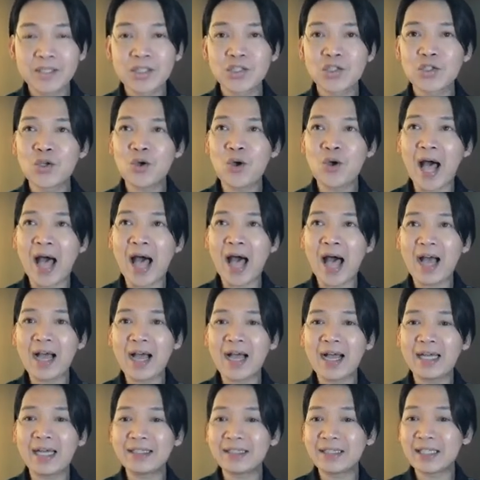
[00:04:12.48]
So
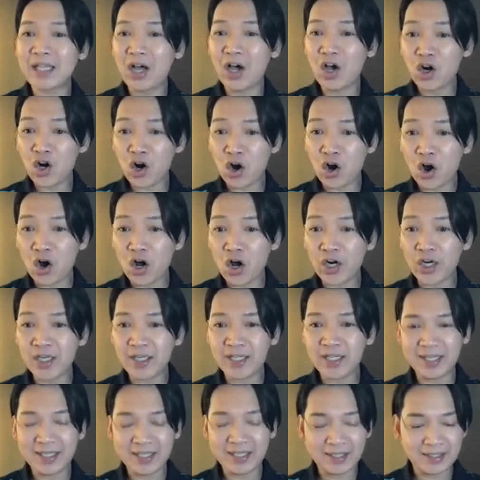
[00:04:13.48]
akat ron
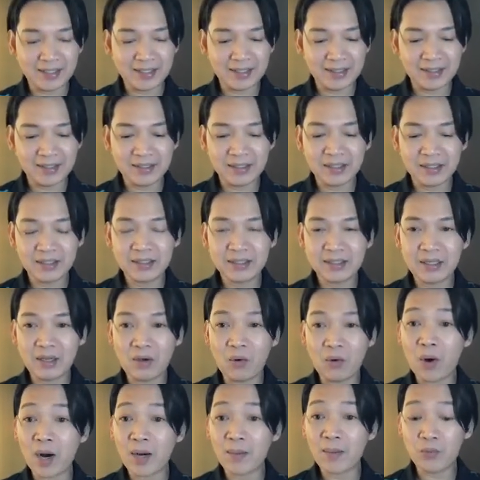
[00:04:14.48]
is a
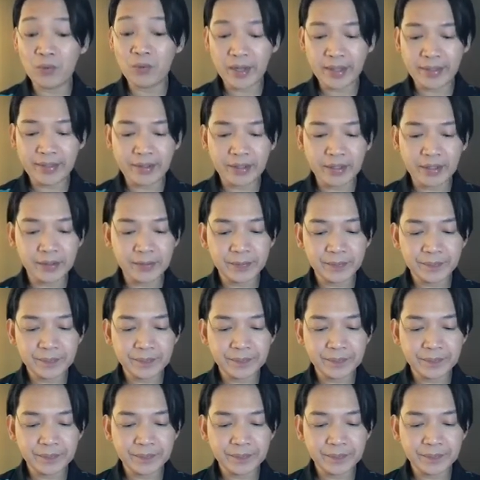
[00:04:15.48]
warm weather.